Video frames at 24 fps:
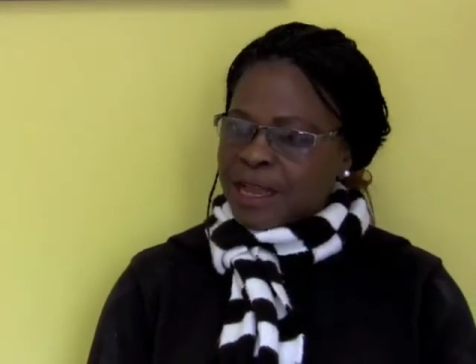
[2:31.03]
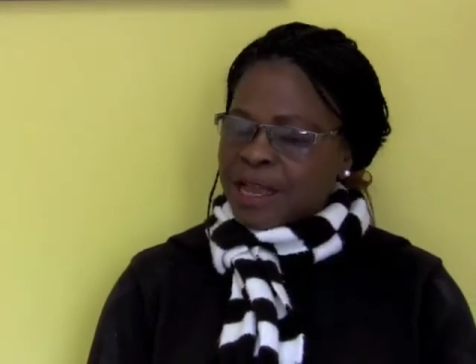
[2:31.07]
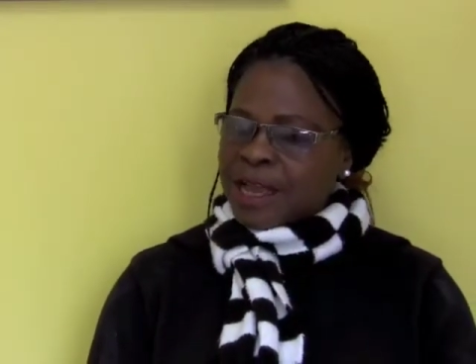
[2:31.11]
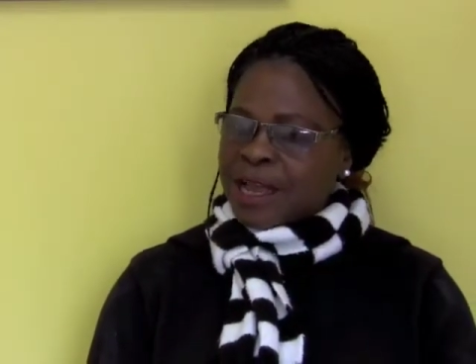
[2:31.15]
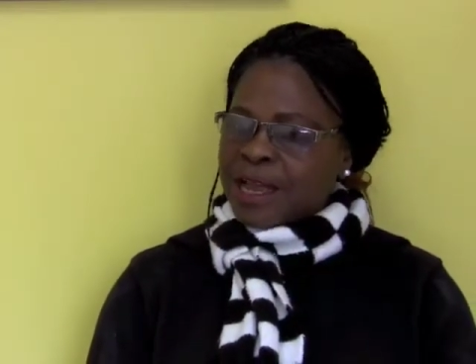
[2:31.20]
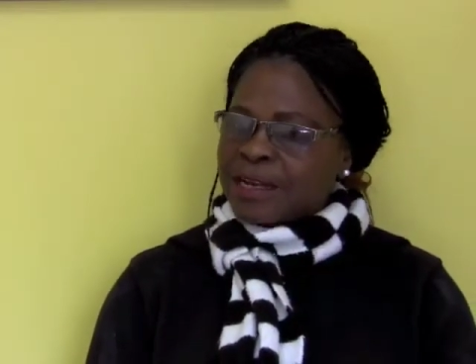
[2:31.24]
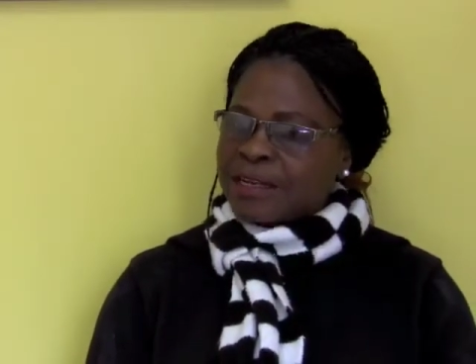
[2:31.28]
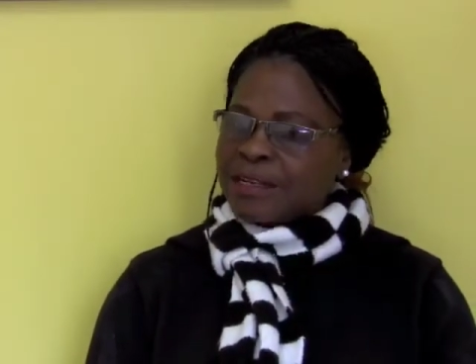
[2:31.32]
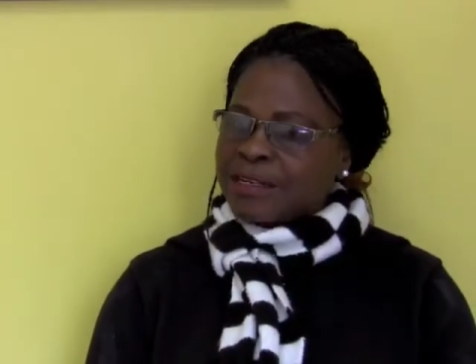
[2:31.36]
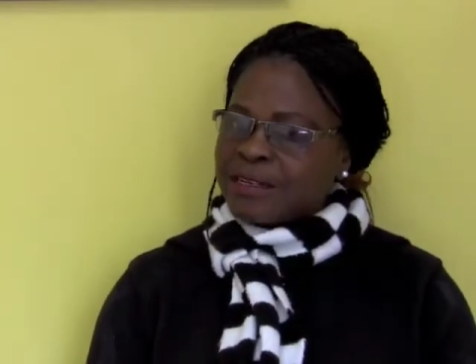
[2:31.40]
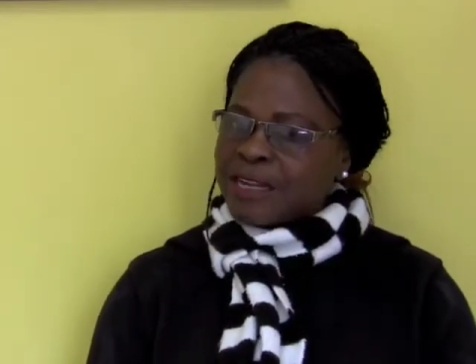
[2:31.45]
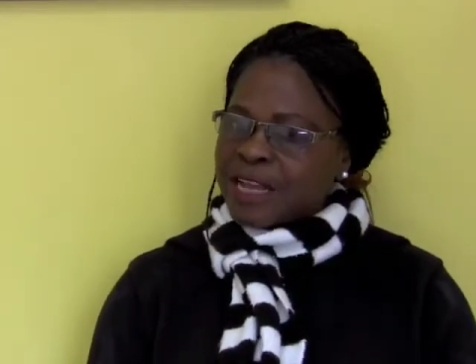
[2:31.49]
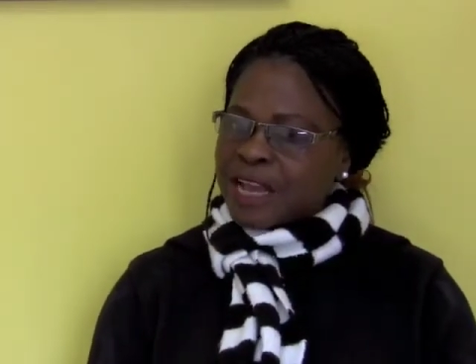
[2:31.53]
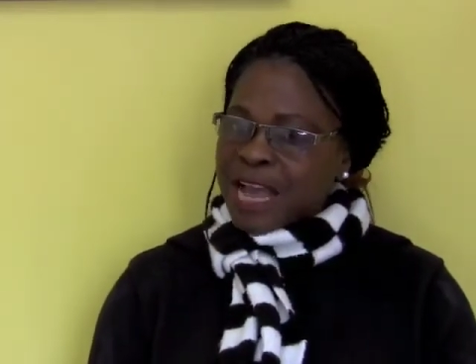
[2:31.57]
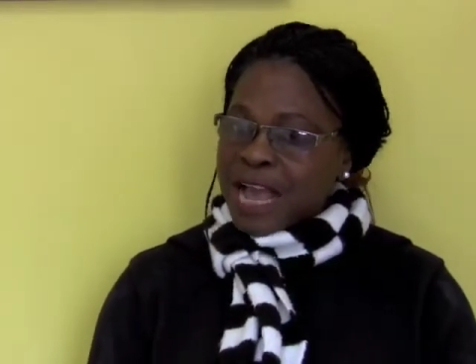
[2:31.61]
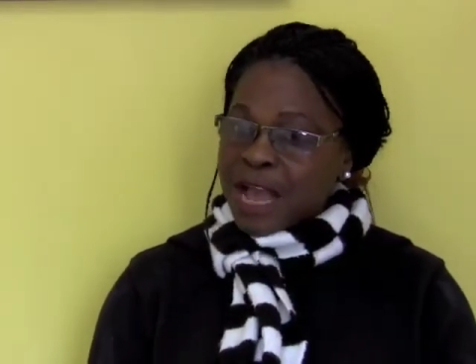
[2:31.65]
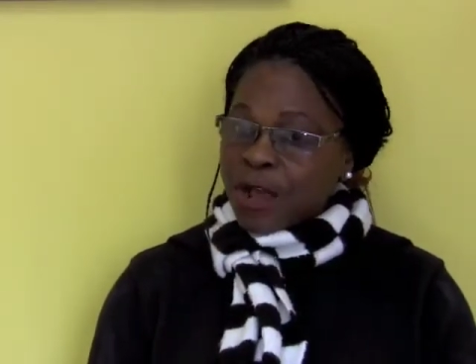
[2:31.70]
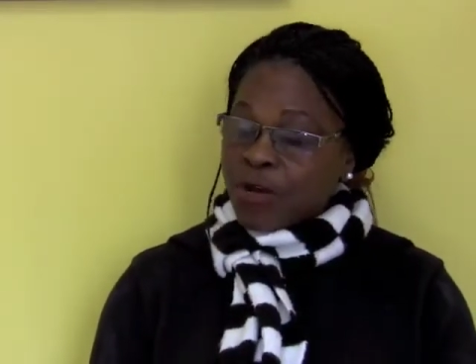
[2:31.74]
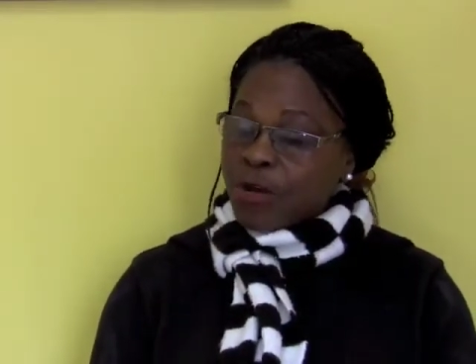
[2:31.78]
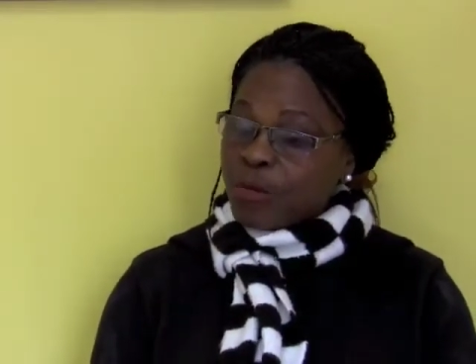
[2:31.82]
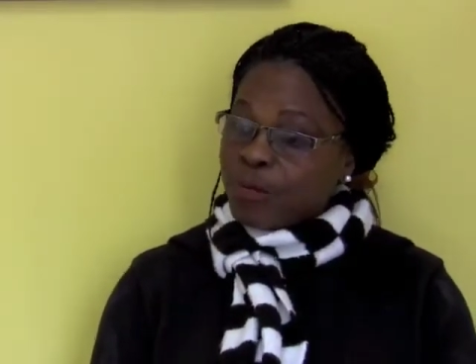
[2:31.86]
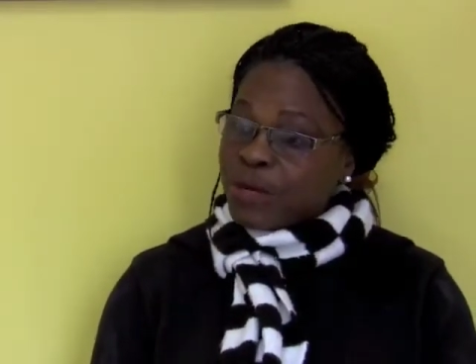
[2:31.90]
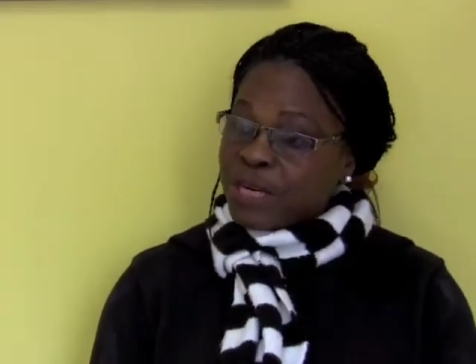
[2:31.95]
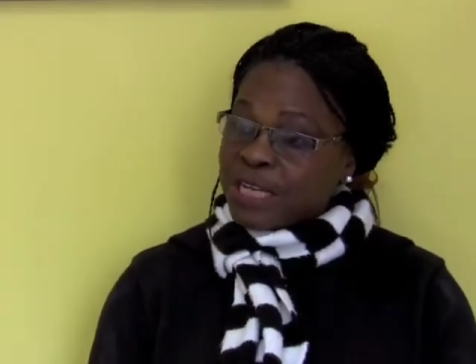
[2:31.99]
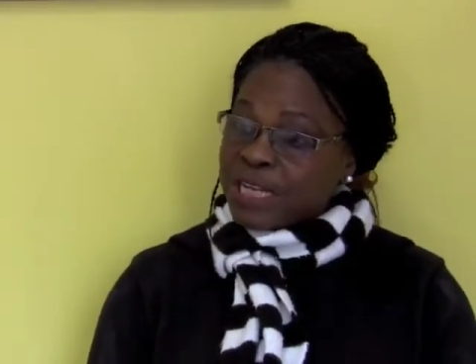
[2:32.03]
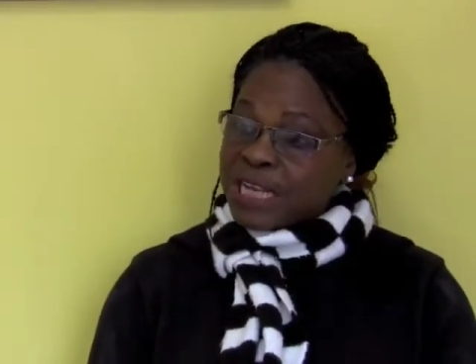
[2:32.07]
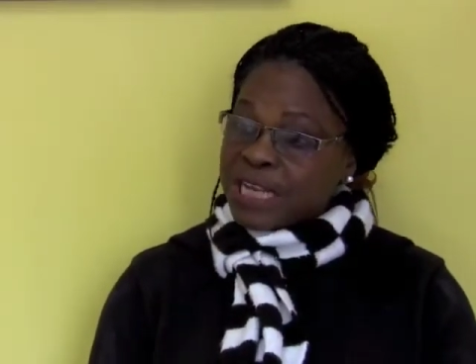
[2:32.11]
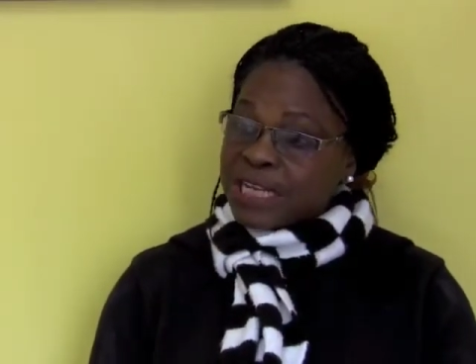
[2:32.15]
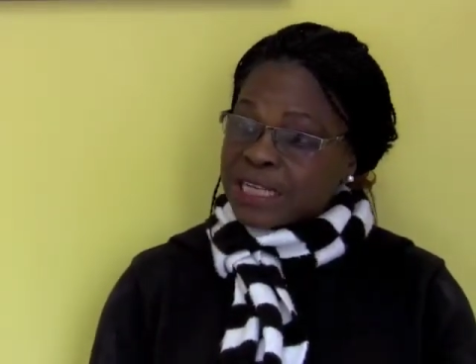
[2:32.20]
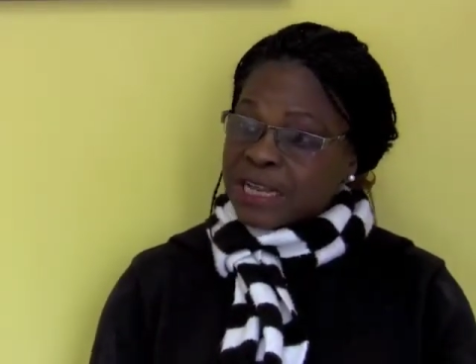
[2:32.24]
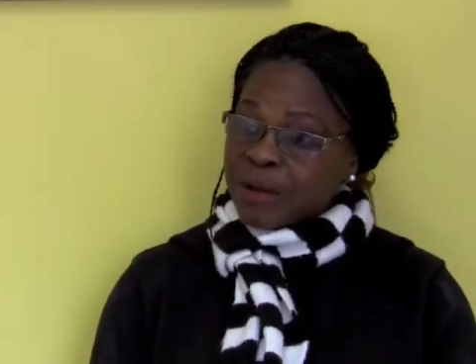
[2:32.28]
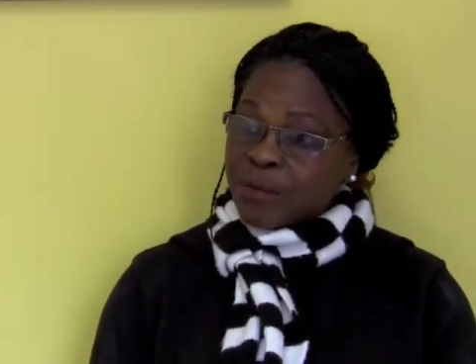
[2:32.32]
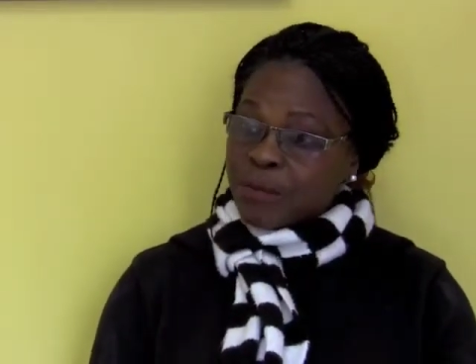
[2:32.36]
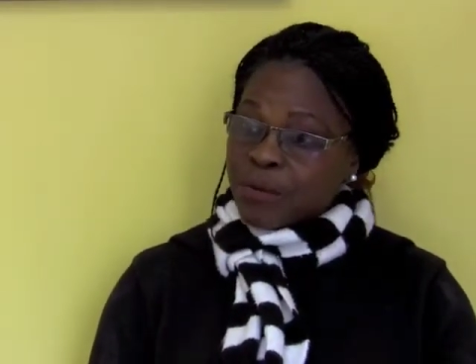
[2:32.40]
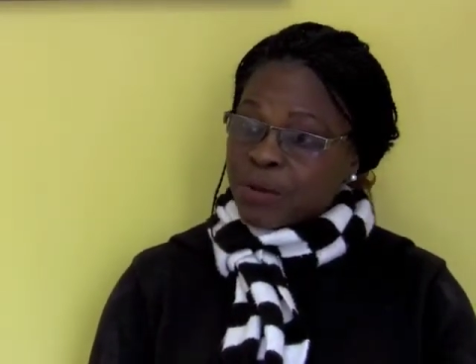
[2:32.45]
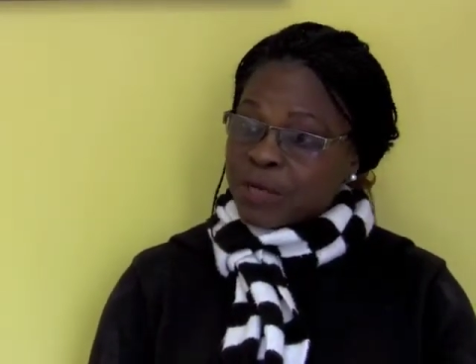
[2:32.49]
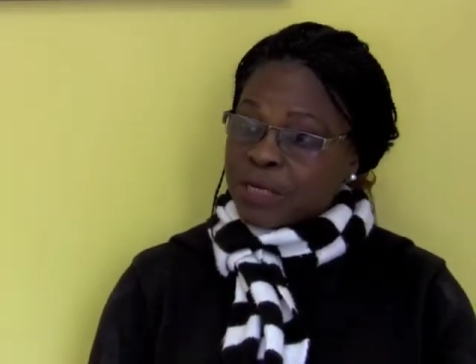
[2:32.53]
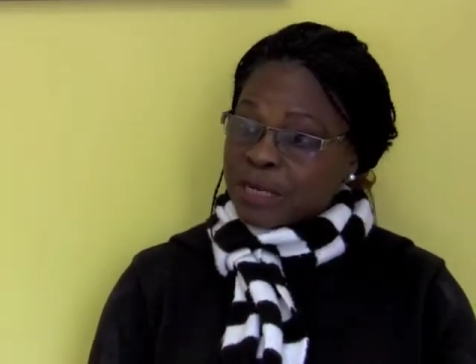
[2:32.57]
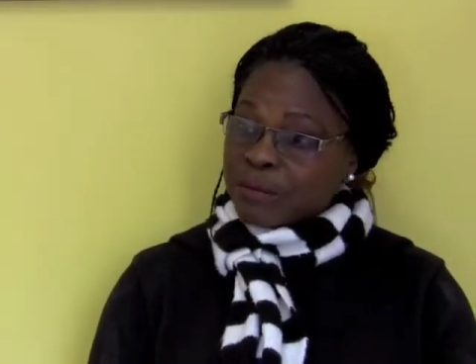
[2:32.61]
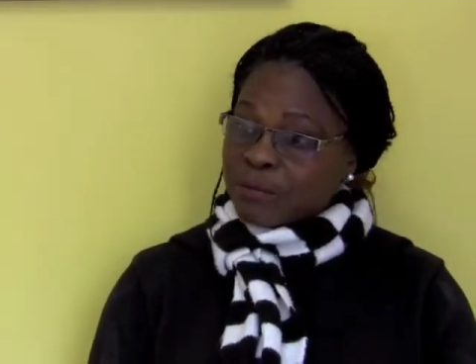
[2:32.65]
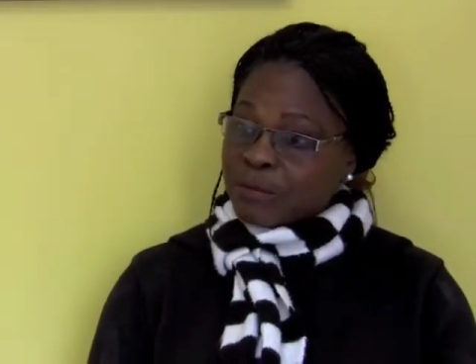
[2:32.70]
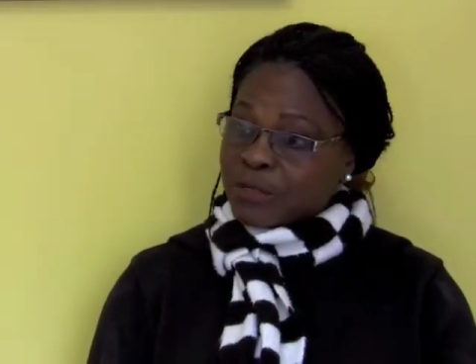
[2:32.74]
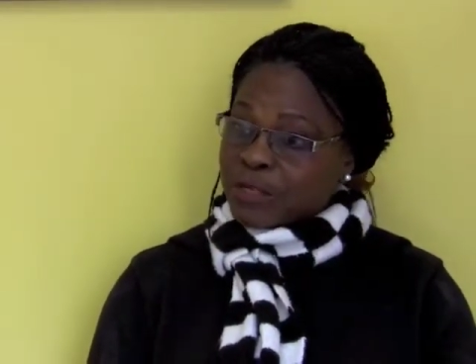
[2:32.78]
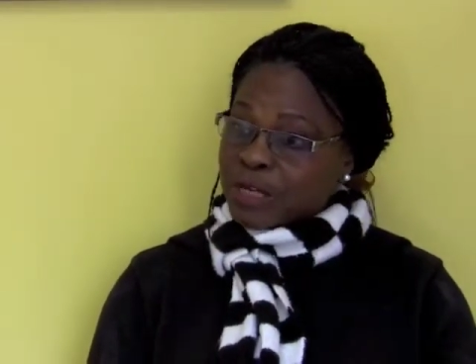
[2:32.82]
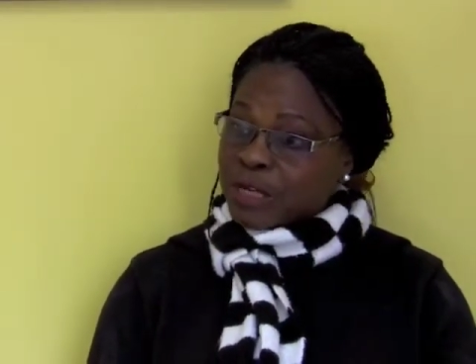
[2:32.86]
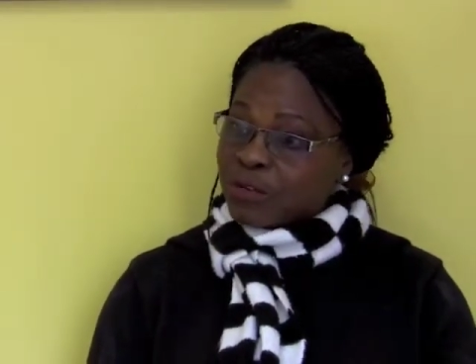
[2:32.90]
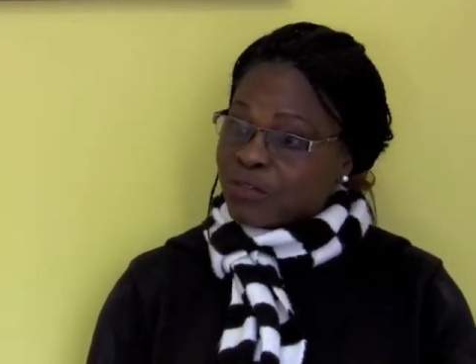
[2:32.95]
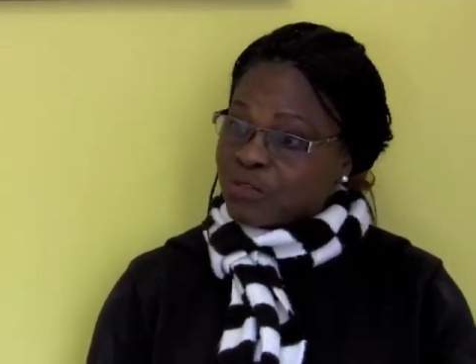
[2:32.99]
and they can communicate among
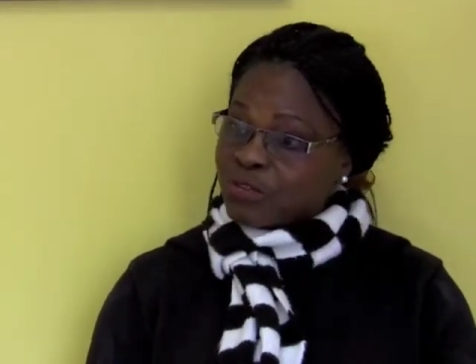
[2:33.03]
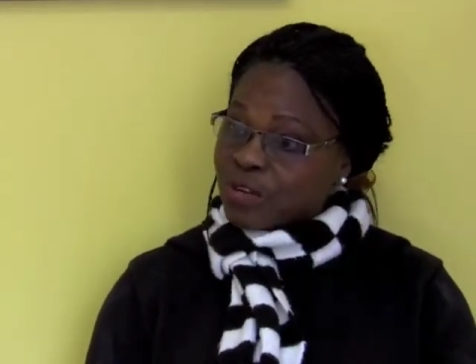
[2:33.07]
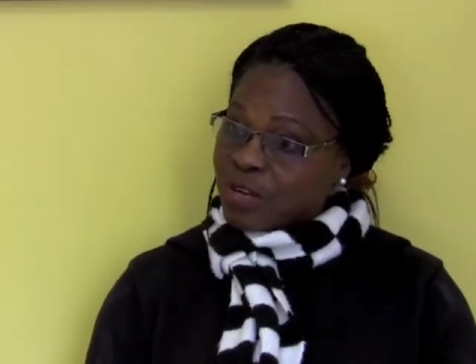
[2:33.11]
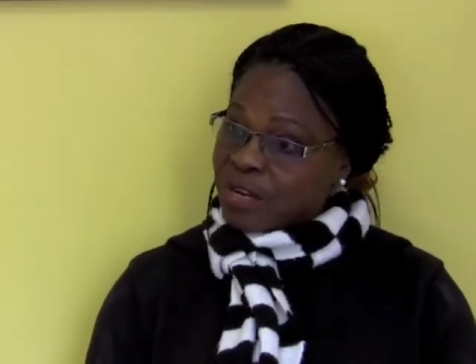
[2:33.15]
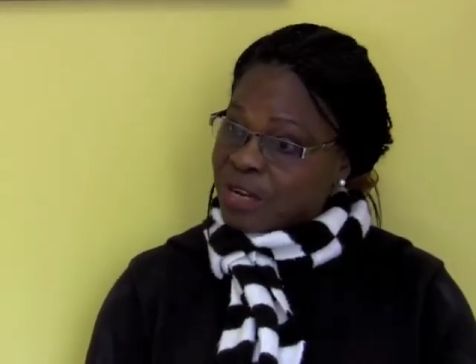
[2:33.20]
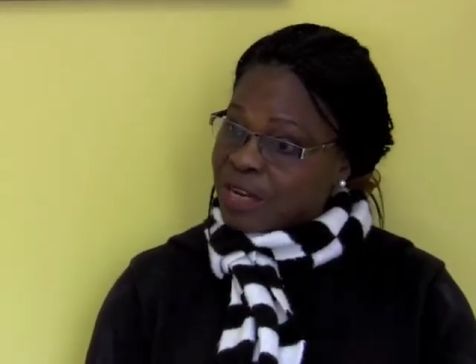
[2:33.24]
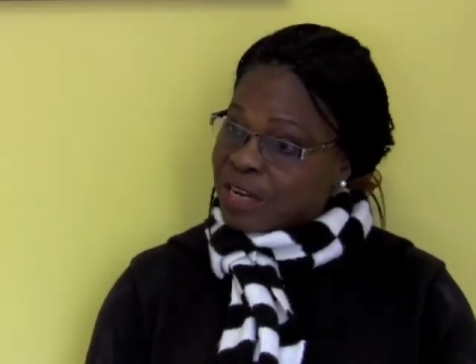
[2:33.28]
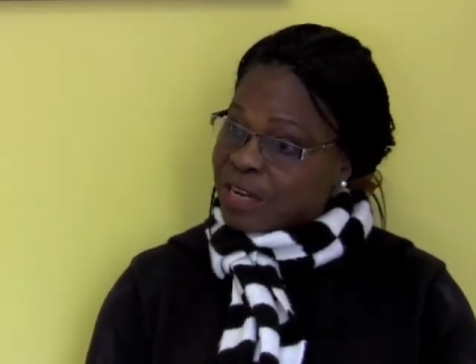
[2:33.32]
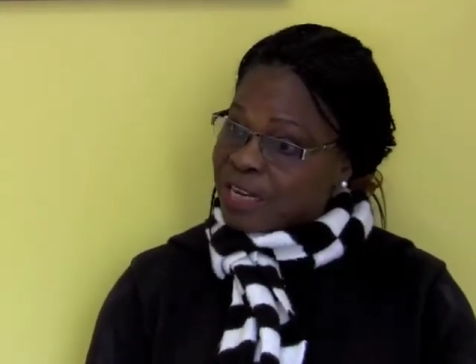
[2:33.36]
themselves